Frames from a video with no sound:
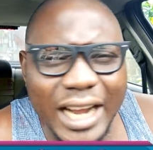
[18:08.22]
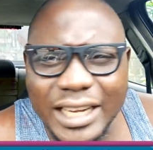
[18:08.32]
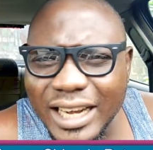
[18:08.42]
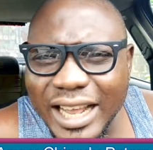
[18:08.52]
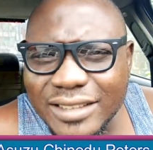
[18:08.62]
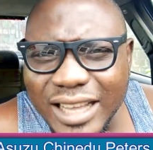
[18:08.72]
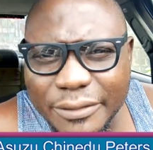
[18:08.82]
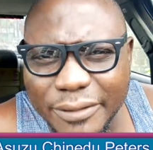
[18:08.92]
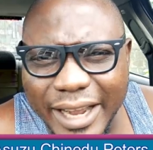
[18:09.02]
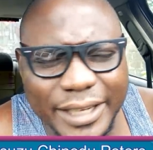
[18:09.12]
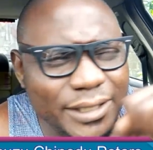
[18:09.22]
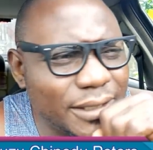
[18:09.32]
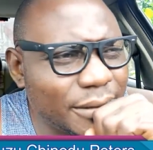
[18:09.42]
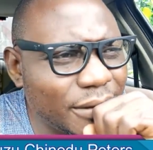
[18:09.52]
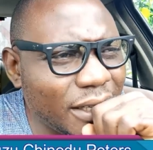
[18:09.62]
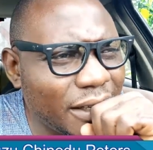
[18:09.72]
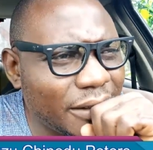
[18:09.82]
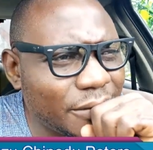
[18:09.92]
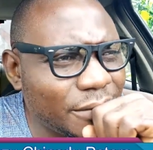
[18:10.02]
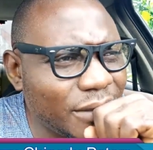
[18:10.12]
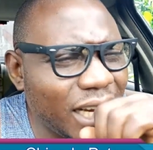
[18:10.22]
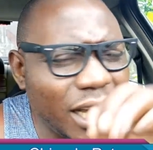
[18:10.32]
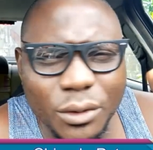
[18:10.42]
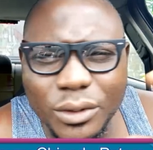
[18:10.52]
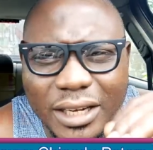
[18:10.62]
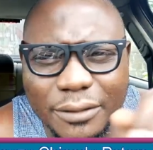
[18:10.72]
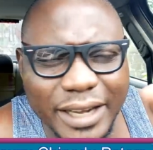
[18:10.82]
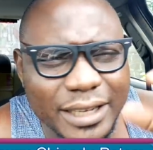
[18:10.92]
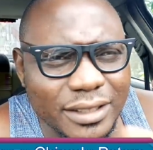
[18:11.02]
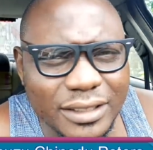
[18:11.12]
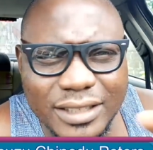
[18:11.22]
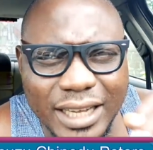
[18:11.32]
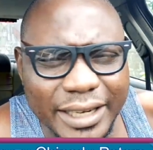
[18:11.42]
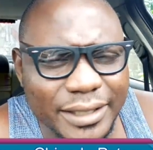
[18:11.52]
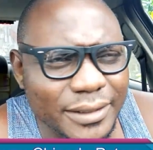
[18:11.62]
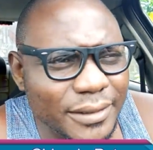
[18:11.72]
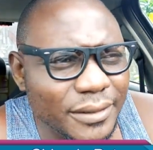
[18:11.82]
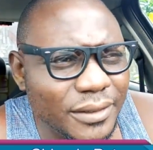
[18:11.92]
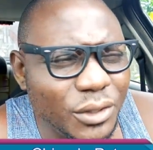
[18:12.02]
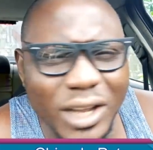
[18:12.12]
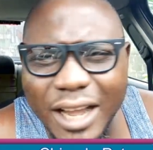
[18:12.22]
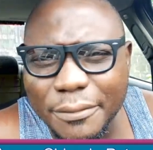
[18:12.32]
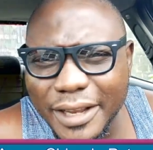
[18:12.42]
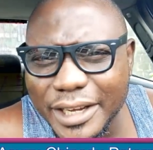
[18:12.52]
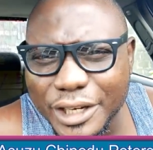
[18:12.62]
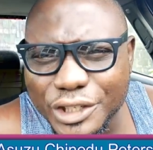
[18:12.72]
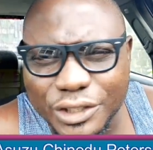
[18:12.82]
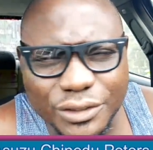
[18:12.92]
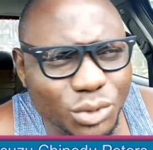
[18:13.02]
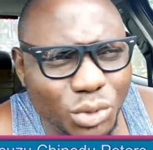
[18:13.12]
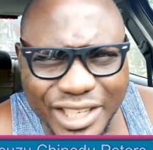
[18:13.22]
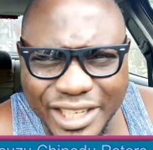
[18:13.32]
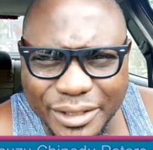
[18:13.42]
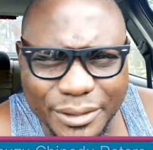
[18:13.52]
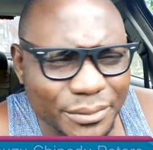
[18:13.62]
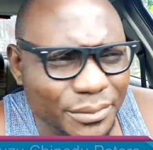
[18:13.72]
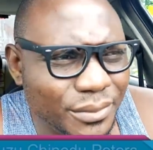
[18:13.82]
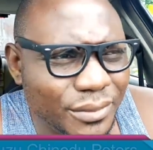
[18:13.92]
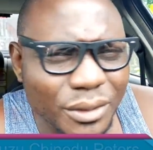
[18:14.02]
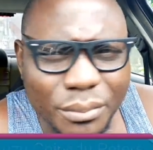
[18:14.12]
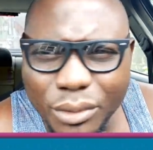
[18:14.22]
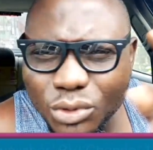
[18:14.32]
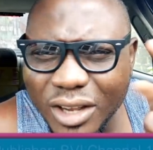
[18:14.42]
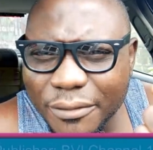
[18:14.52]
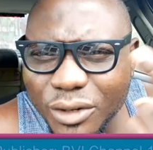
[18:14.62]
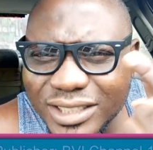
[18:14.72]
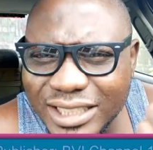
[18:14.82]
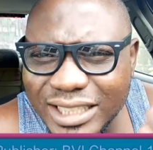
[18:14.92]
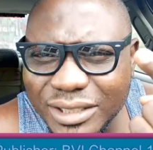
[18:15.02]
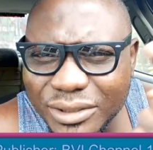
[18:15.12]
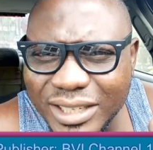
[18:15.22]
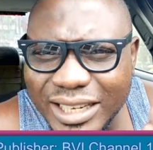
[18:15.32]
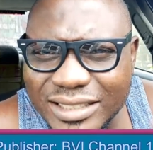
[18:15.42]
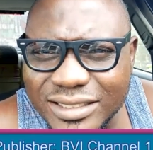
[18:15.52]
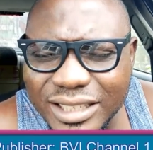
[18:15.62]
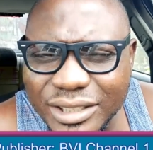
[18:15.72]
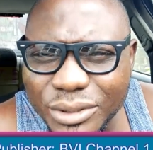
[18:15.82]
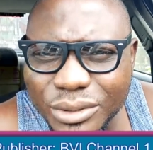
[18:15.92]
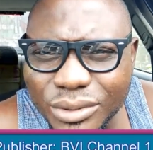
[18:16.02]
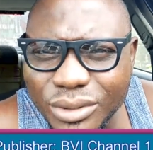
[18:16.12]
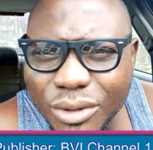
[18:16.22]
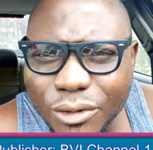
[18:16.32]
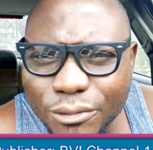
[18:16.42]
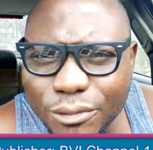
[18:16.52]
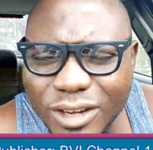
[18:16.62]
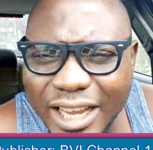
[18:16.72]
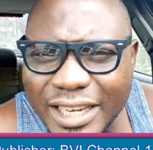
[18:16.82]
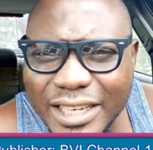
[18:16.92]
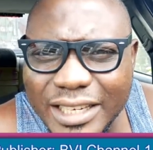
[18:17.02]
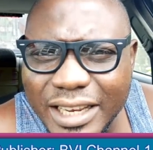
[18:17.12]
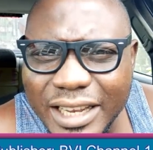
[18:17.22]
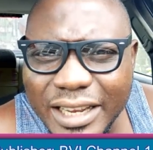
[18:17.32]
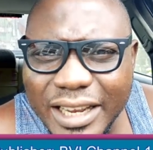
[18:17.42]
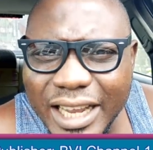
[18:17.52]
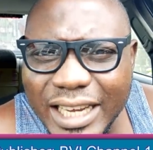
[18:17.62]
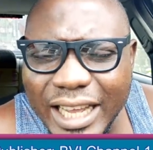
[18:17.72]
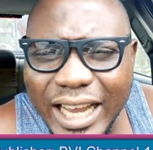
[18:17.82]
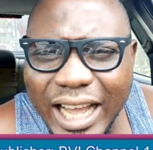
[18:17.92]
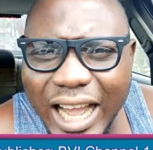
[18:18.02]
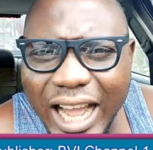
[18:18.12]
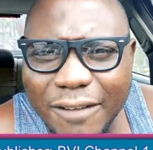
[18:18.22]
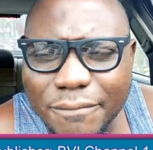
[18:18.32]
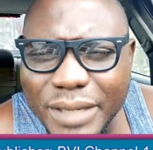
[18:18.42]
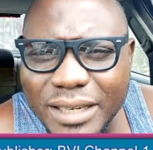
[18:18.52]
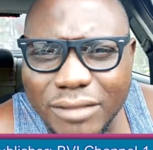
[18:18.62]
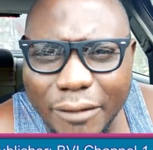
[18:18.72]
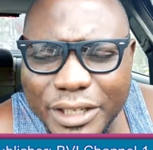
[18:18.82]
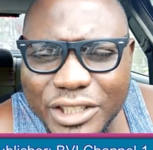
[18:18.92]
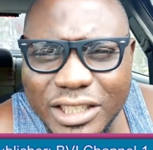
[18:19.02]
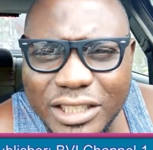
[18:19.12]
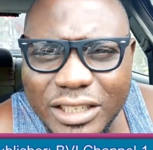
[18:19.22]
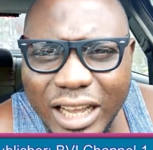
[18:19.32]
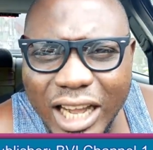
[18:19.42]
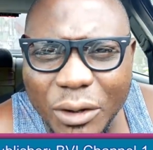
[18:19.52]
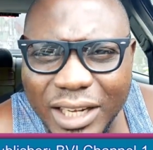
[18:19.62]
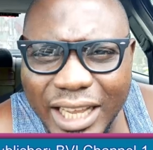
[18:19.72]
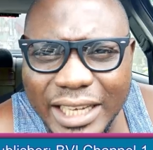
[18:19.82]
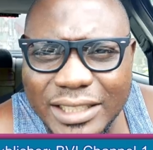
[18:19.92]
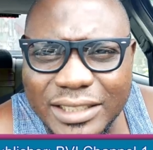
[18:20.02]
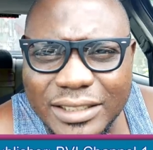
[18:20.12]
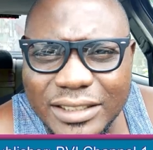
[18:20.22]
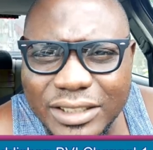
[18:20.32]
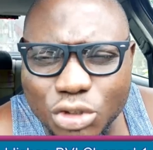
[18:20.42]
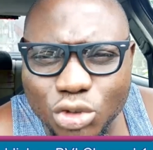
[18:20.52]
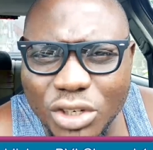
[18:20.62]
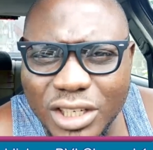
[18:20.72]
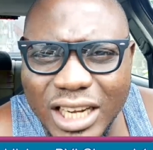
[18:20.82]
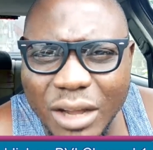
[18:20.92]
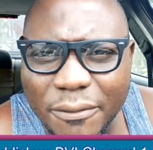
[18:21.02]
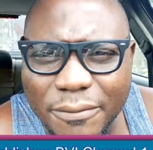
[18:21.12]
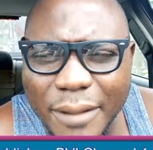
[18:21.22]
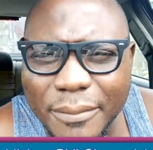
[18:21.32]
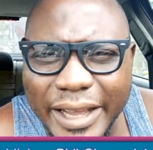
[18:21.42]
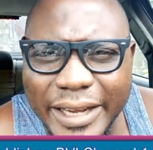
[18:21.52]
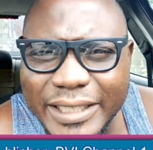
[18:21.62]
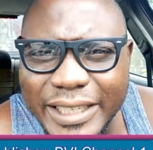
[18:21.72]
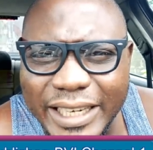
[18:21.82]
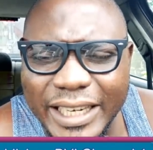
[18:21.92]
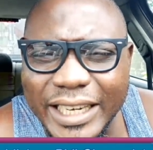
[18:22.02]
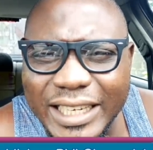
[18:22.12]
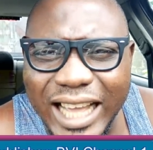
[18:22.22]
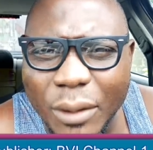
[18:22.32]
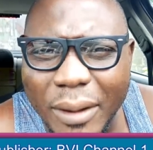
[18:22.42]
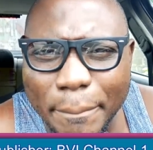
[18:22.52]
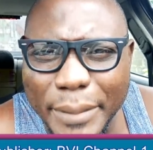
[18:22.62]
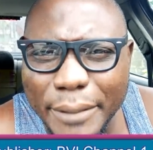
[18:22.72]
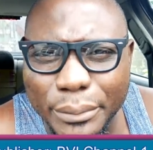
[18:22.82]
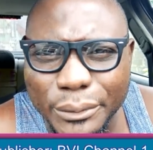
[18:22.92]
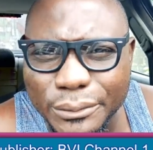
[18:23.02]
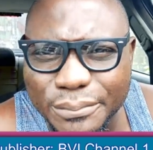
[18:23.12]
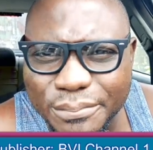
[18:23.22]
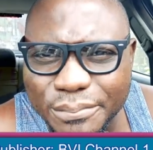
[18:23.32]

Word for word: And the last advice that I will advise these guys you have energy to kill, but you have not killed a single Fulani that have been ravaging our land, destroying our farmland, killing our people.